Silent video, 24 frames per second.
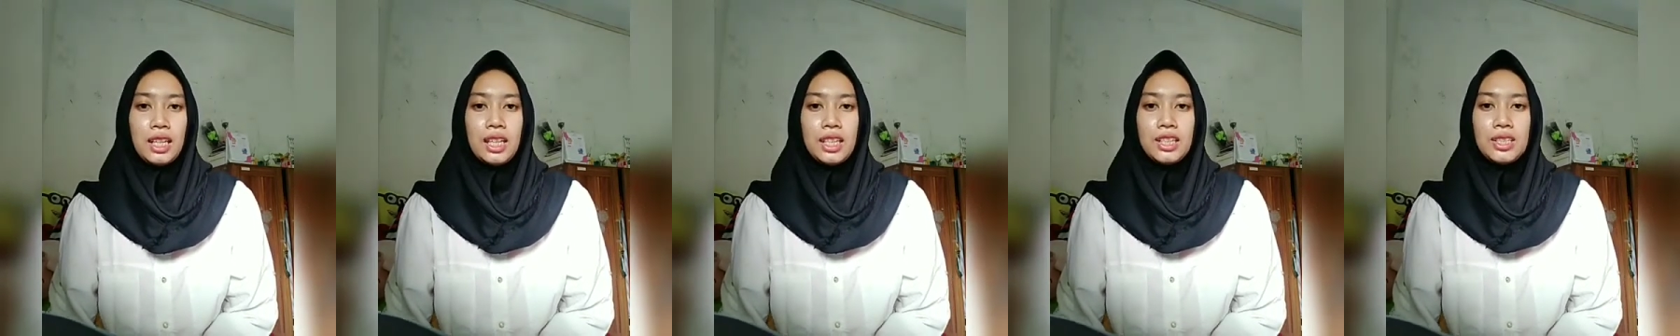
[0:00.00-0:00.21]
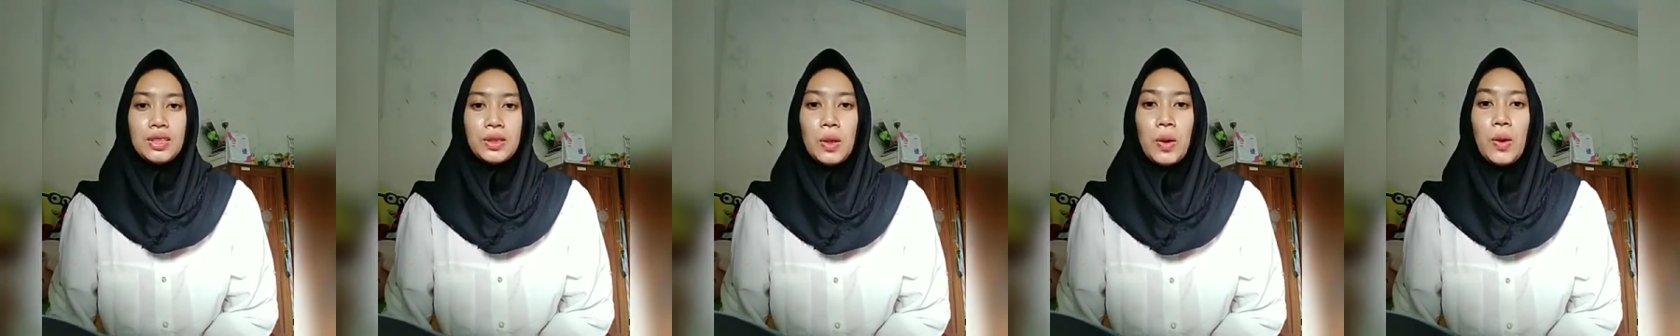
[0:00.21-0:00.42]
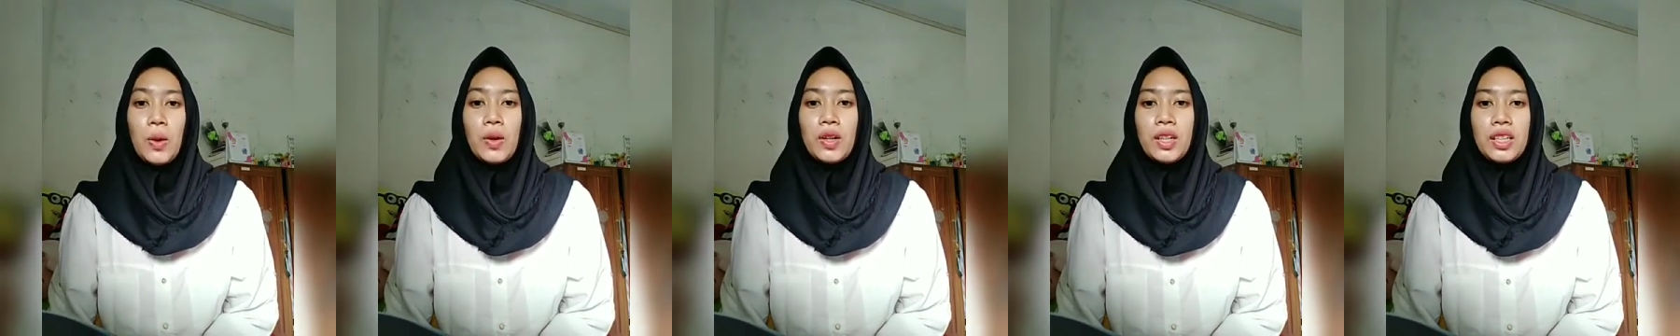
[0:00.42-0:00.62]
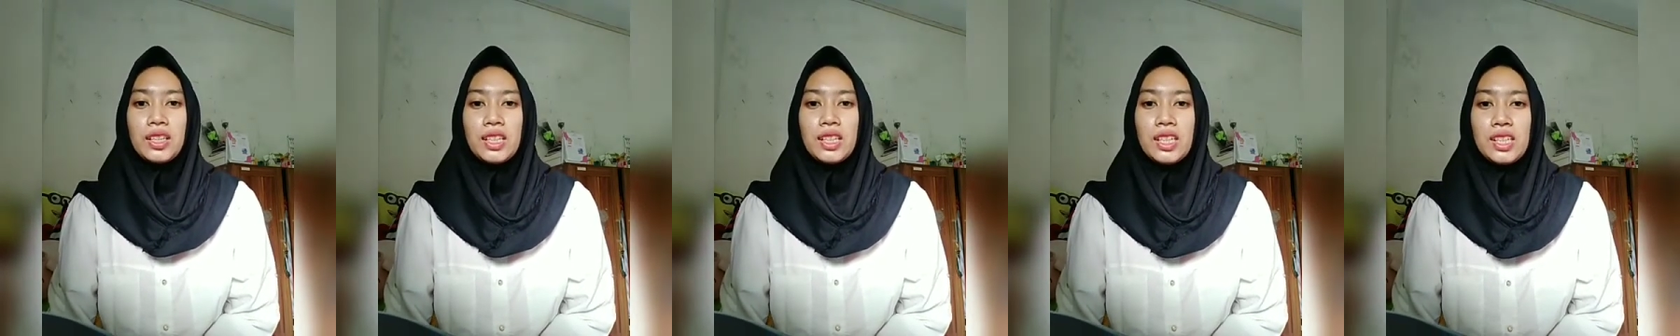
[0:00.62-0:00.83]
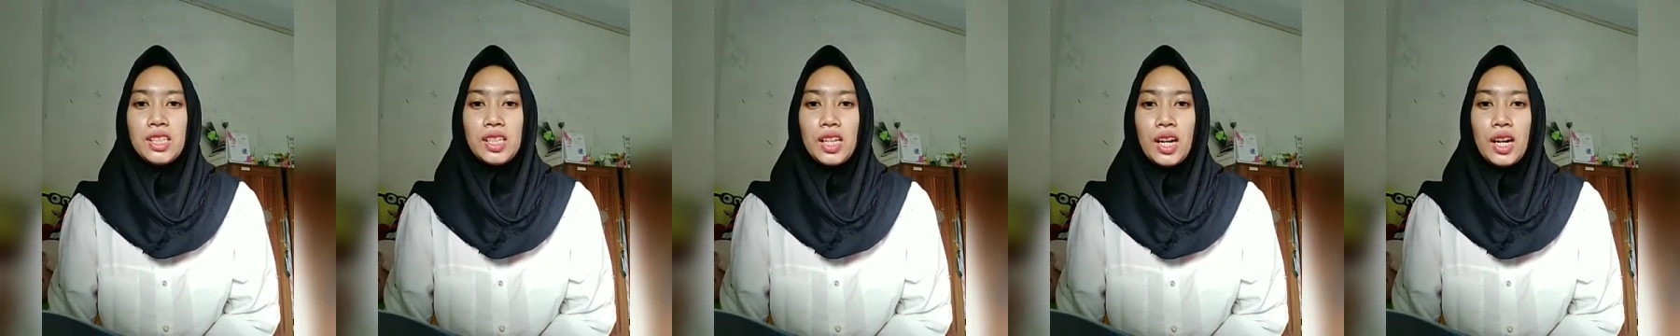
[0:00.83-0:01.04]
So the
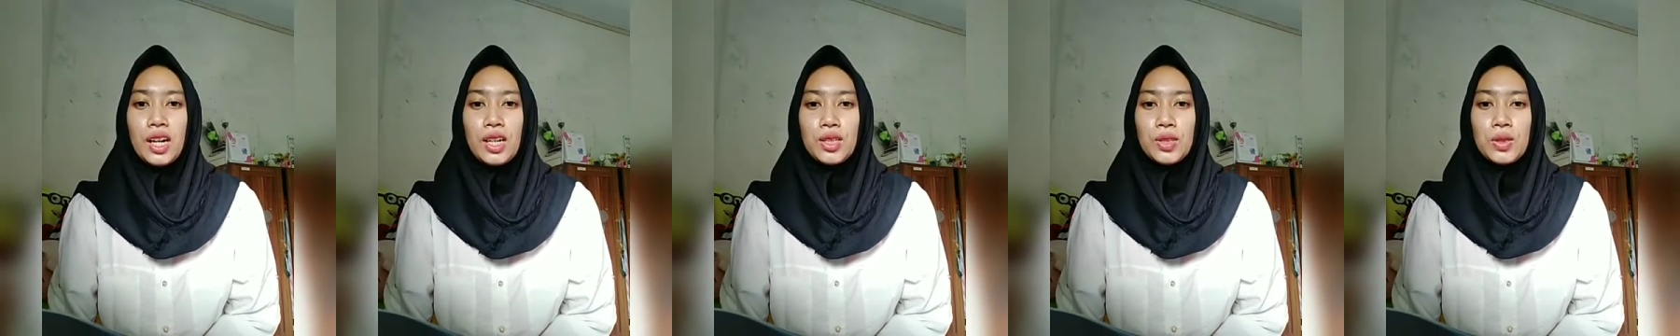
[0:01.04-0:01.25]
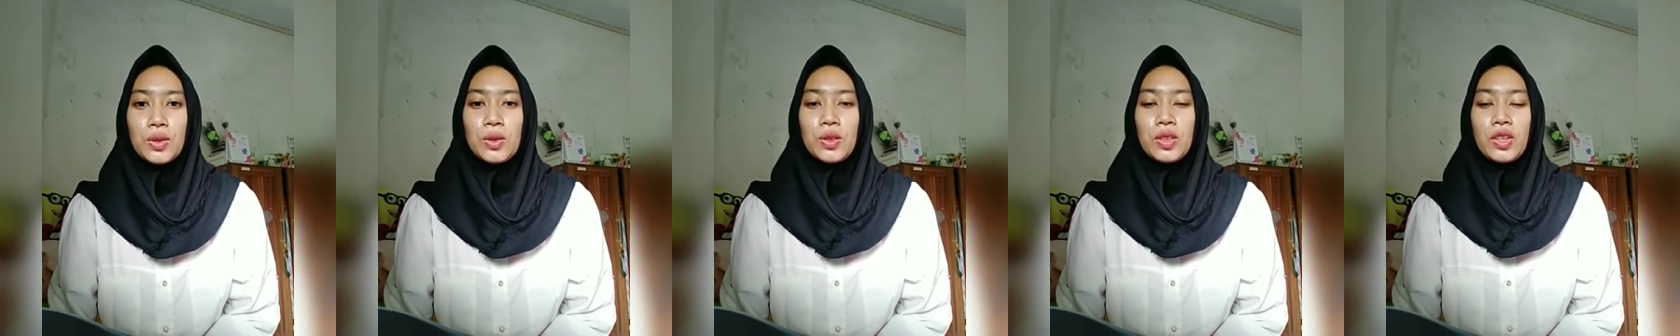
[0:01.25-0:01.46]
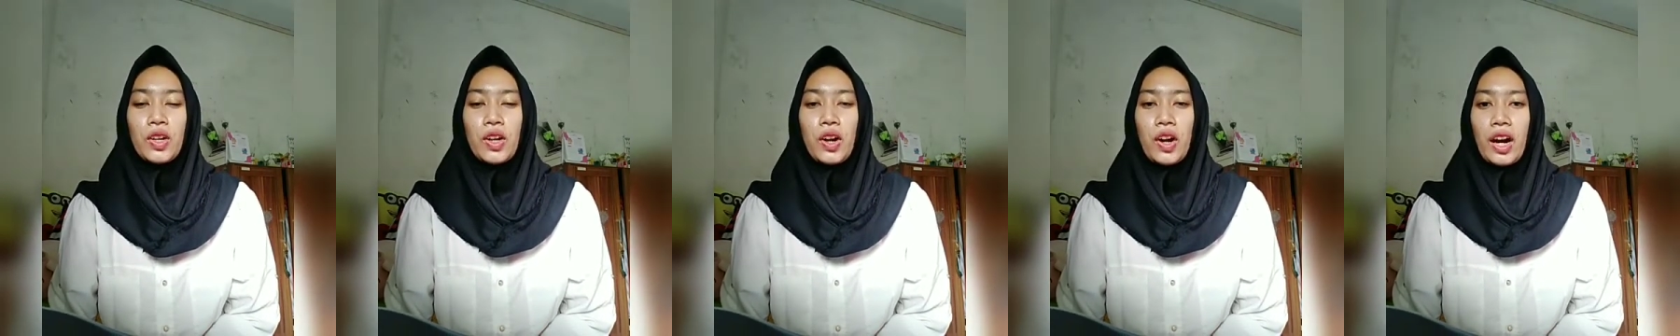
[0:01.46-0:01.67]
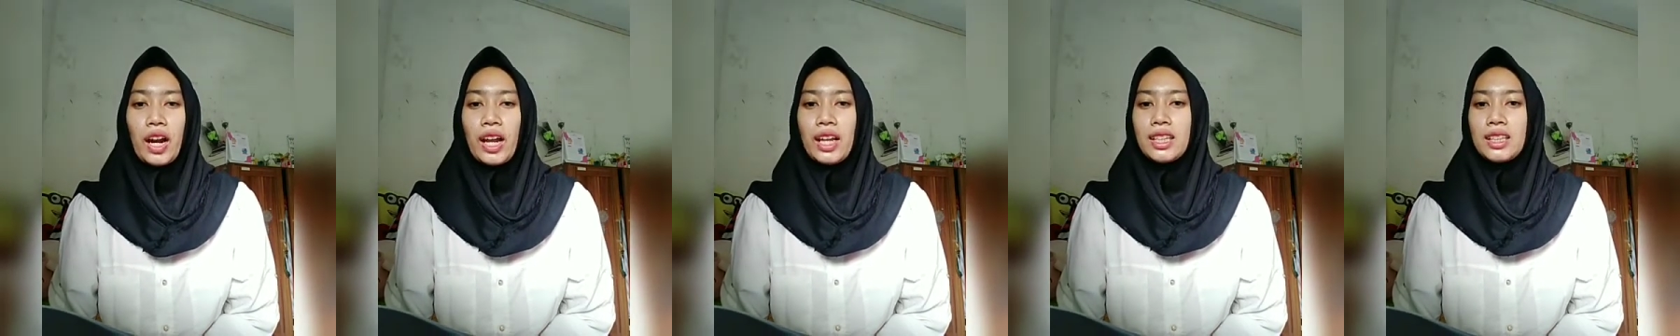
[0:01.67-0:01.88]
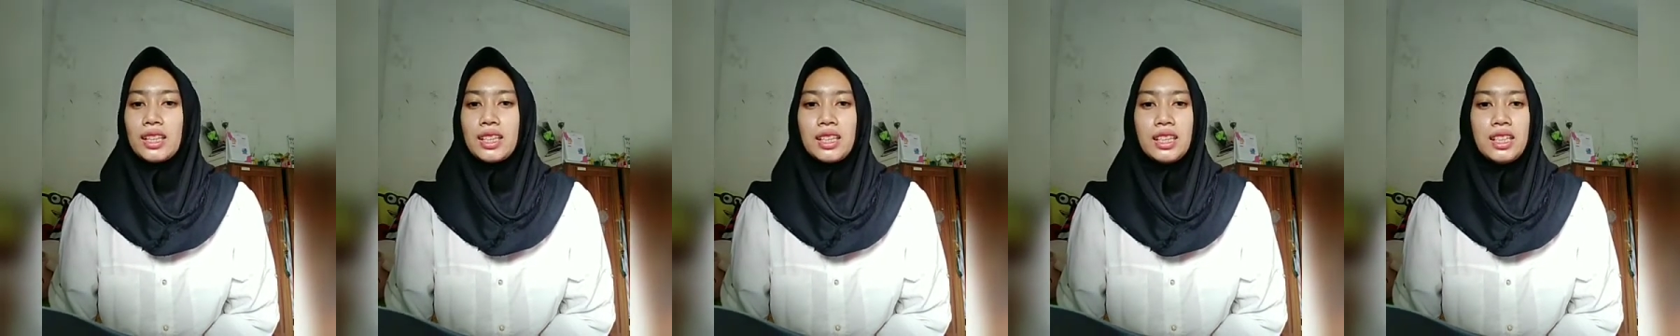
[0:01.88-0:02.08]
teacher should
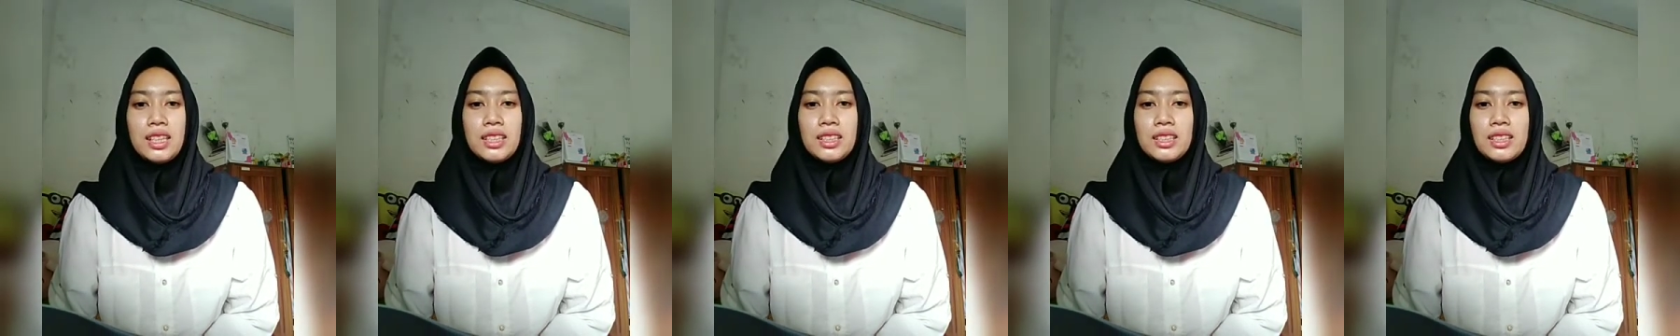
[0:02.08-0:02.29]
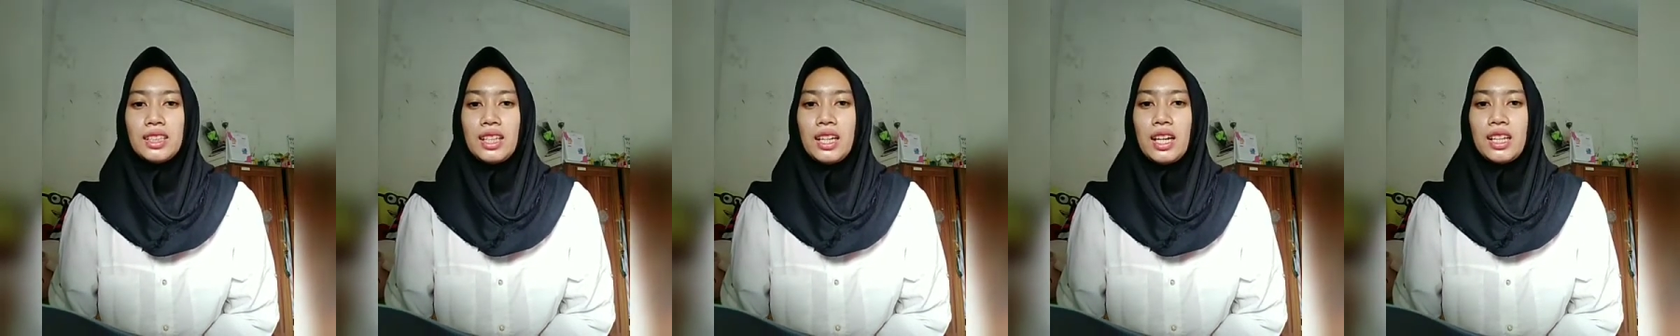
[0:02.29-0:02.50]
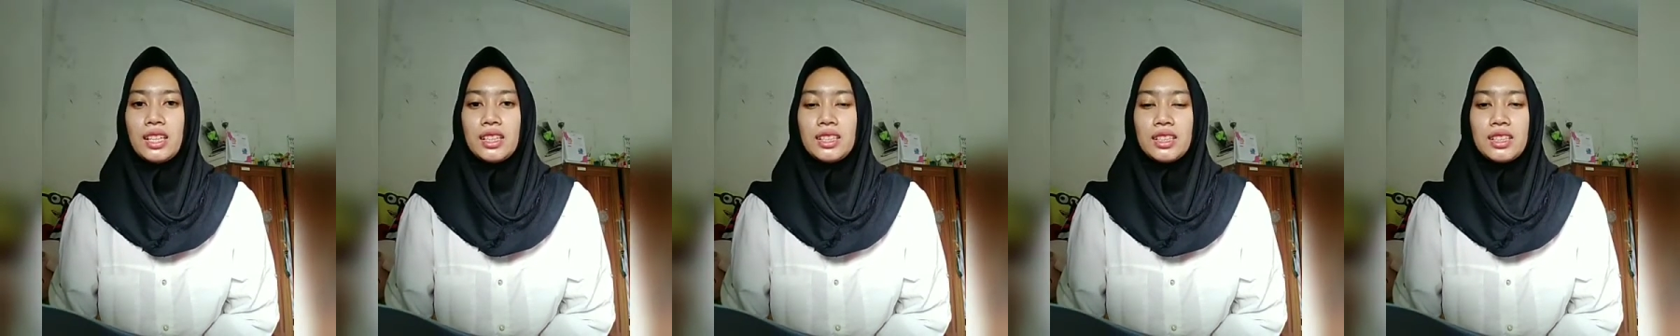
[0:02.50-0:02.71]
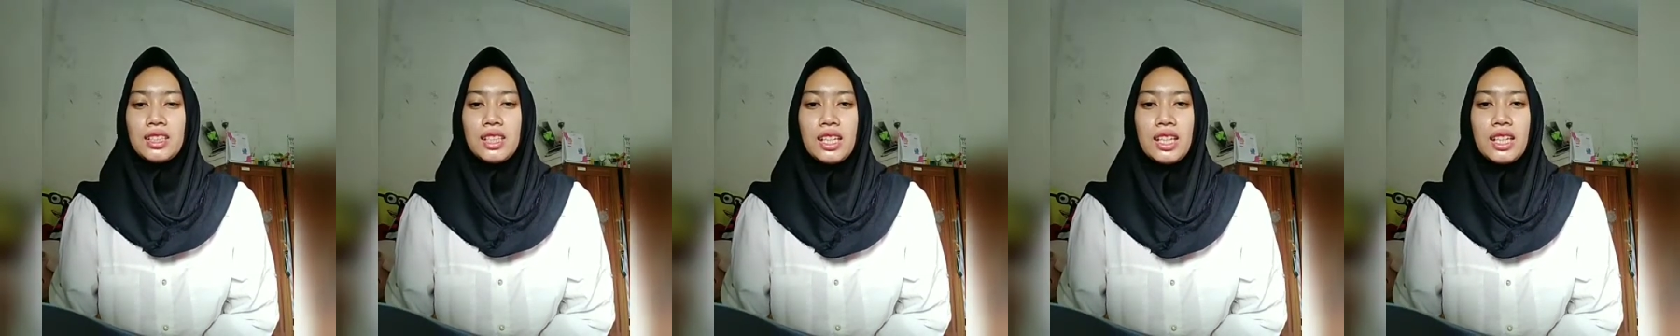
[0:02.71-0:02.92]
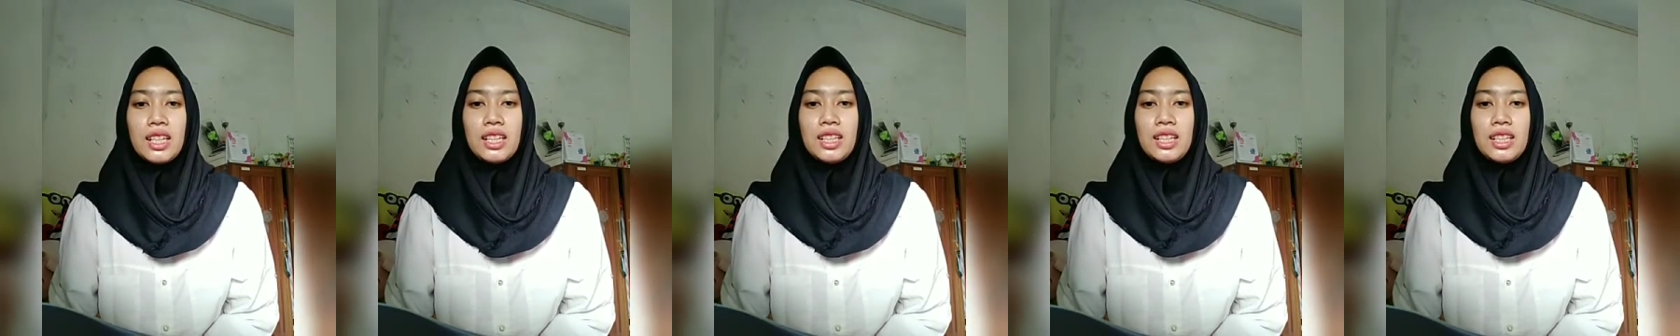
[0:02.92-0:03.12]
create the
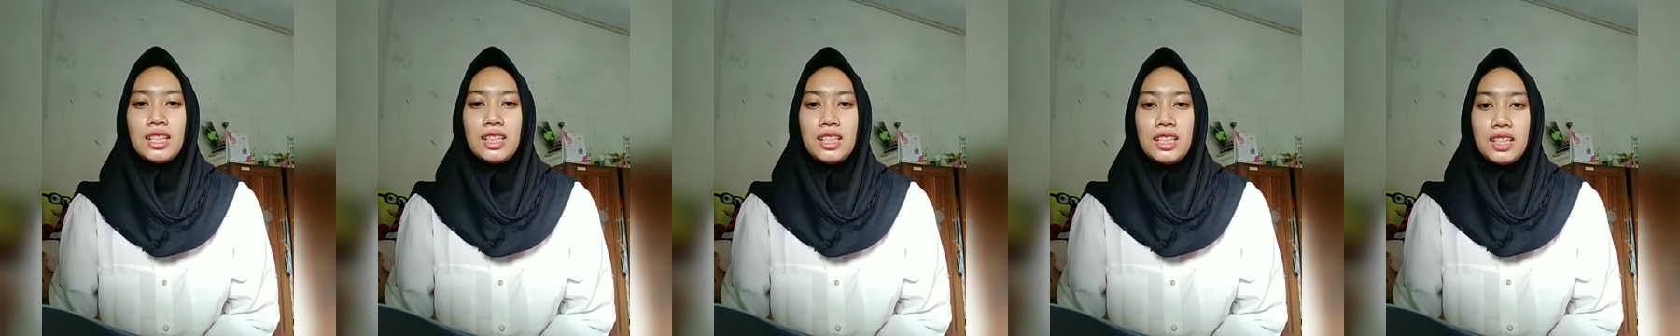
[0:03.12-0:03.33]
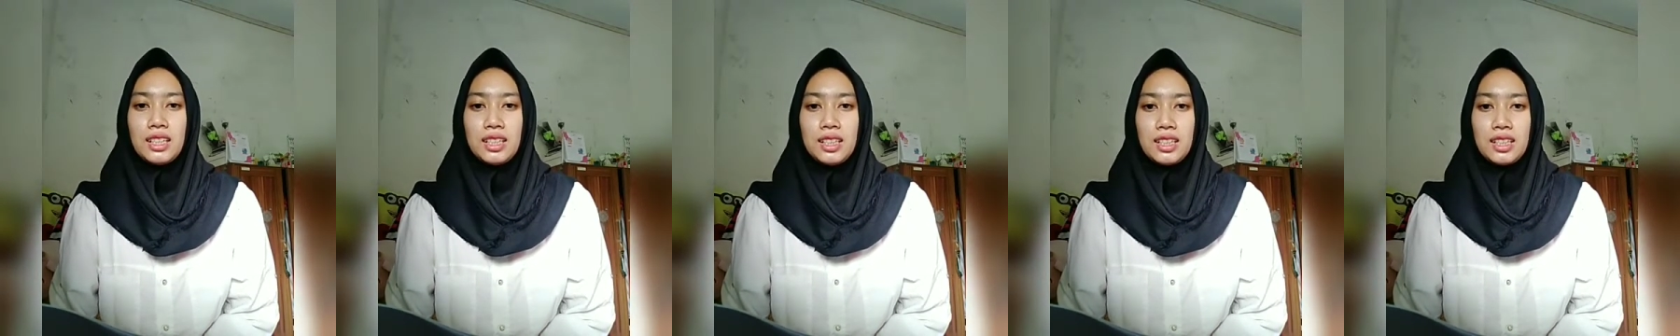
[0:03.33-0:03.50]
interesting